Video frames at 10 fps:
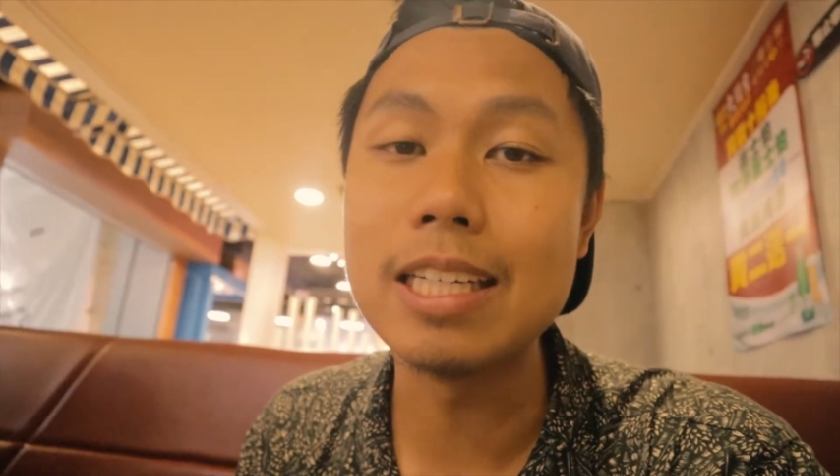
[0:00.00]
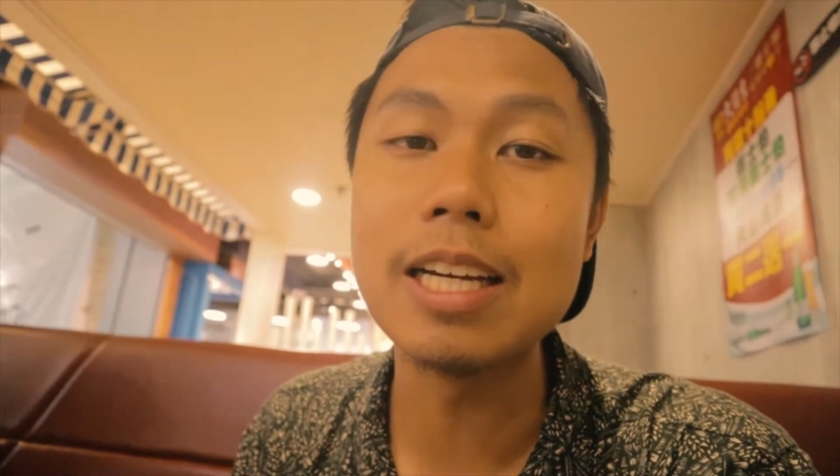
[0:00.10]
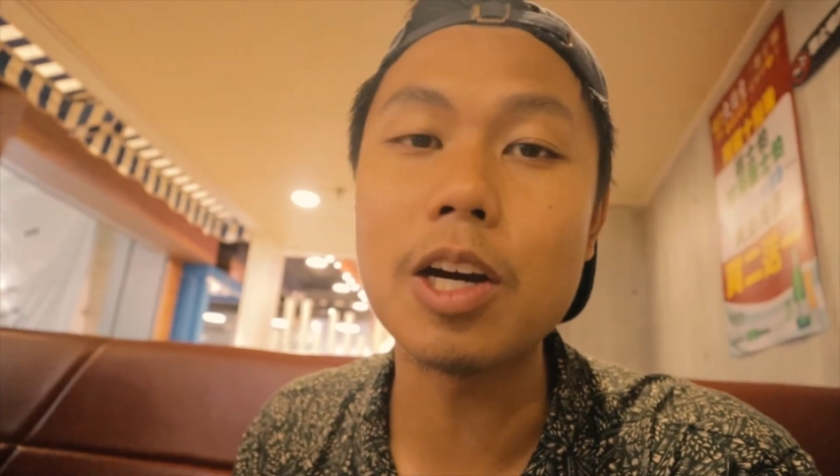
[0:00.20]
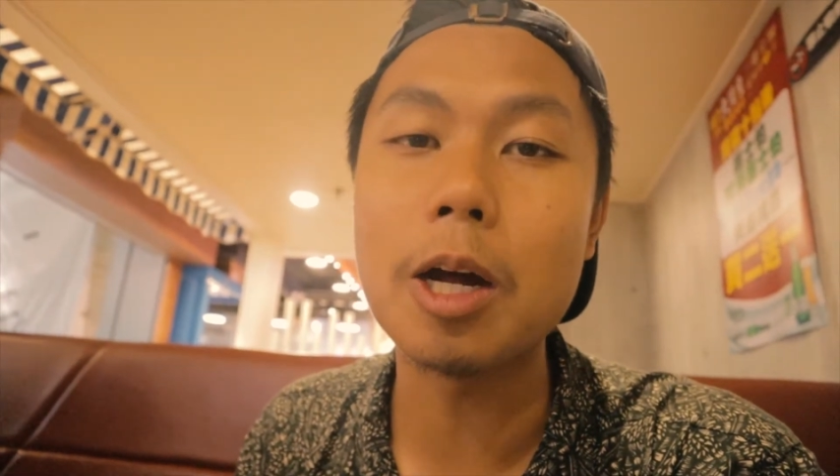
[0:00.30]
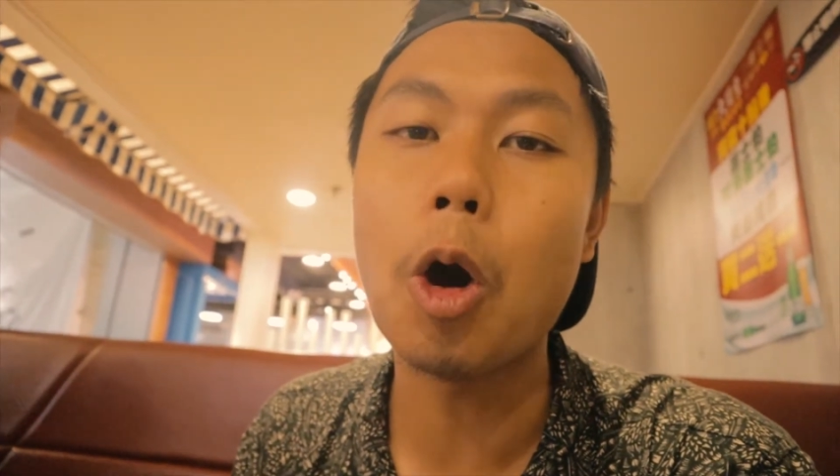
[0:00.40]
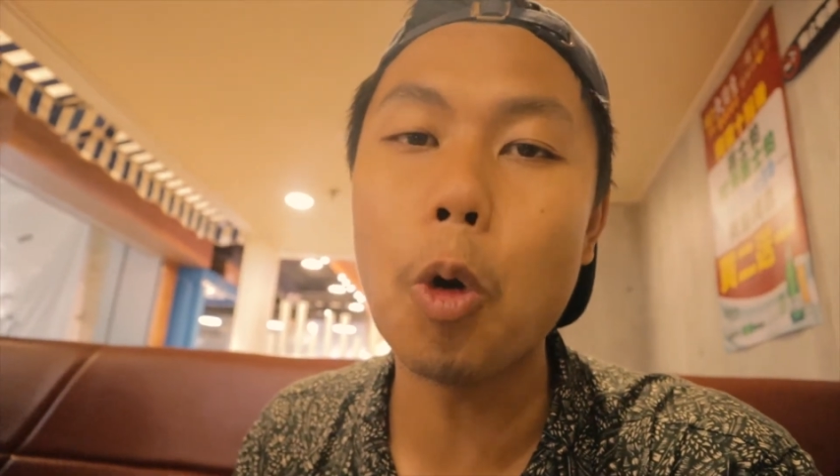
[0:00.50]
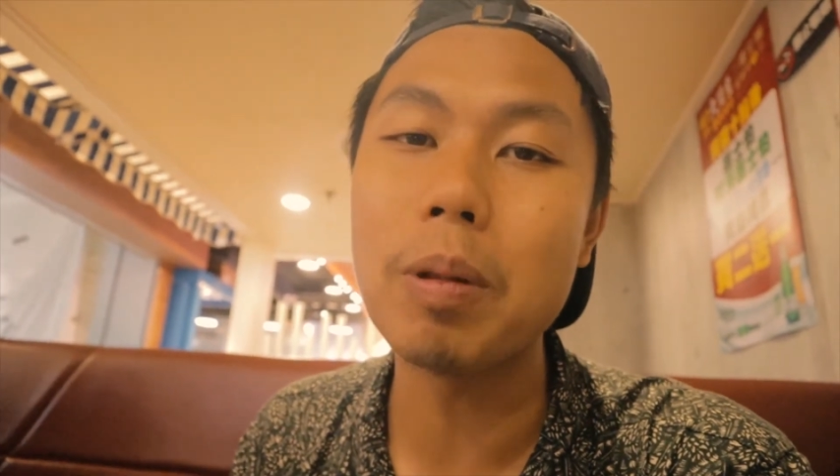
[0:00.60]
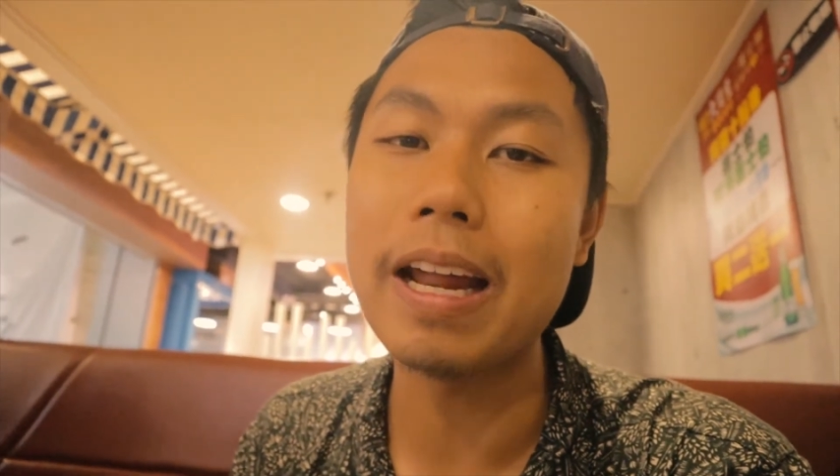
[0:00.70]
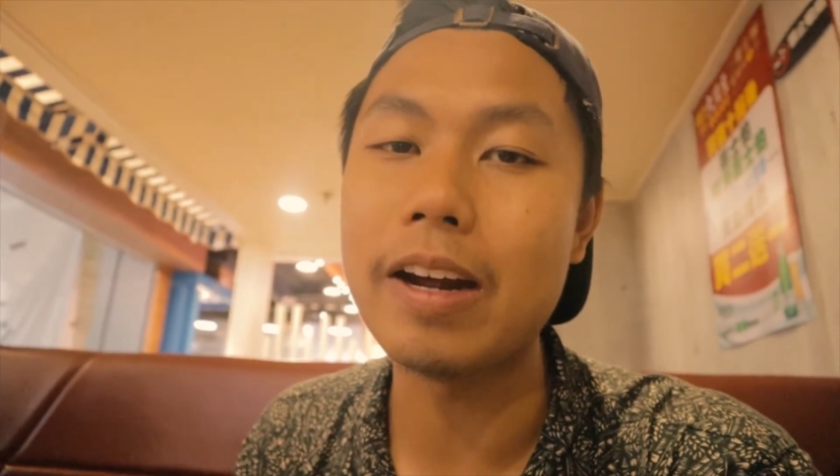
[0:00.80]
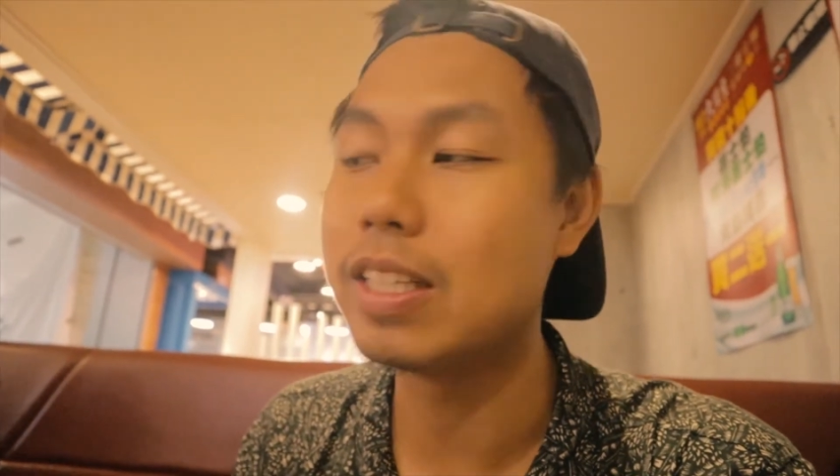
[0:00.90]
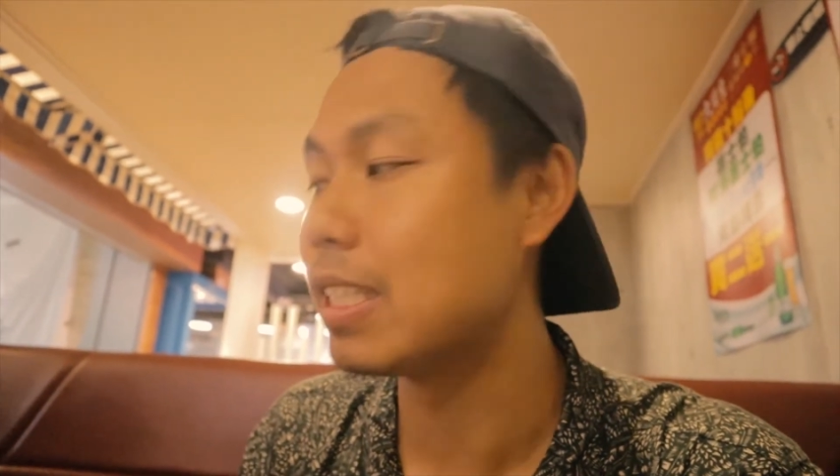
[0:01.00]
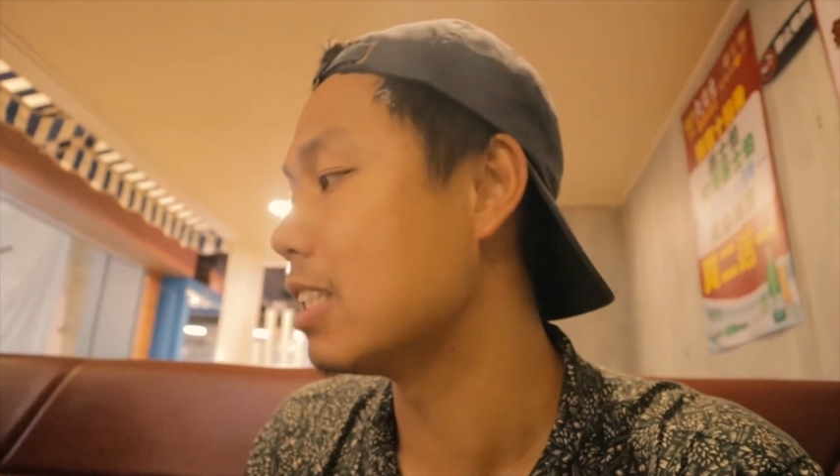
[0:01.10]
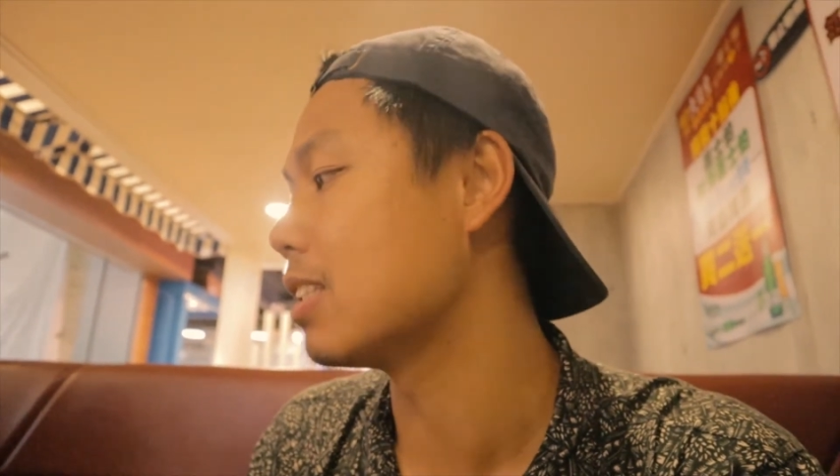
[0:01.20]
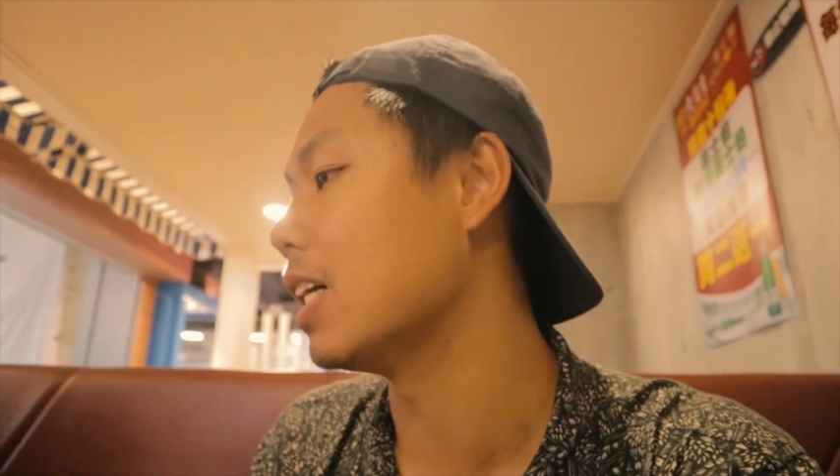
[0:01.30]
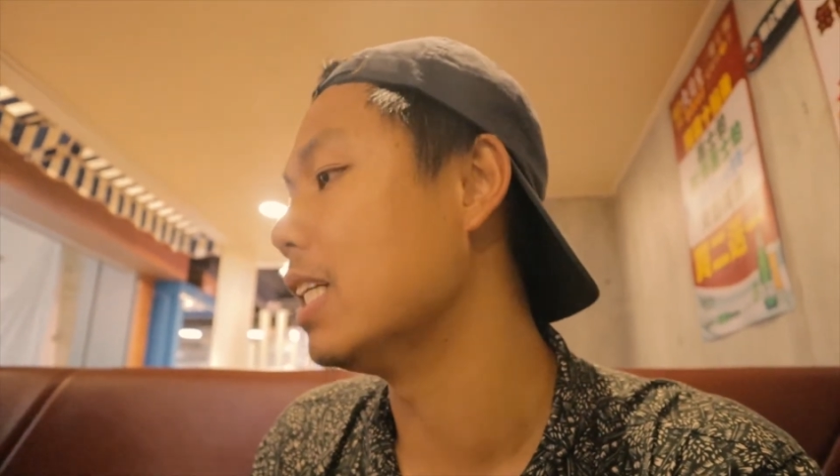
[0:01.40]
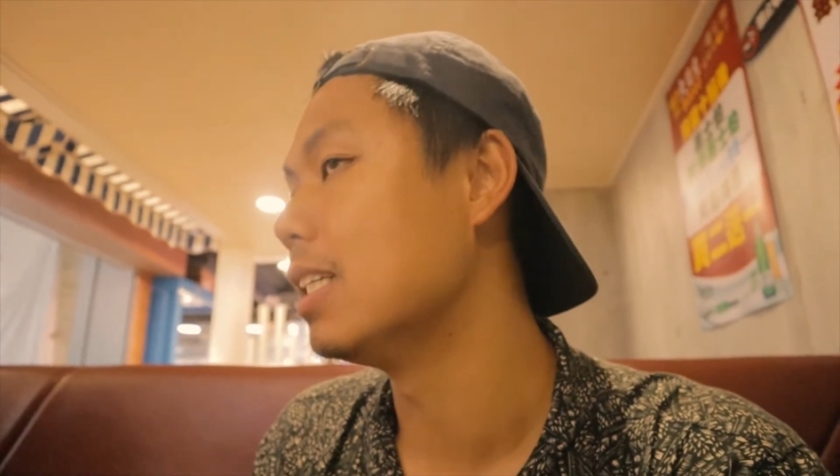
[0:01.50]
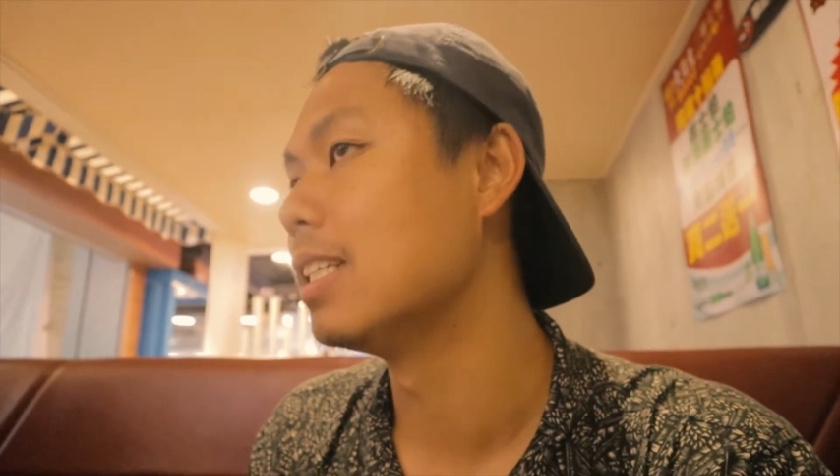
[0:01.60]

And he got a whole plate of intestine.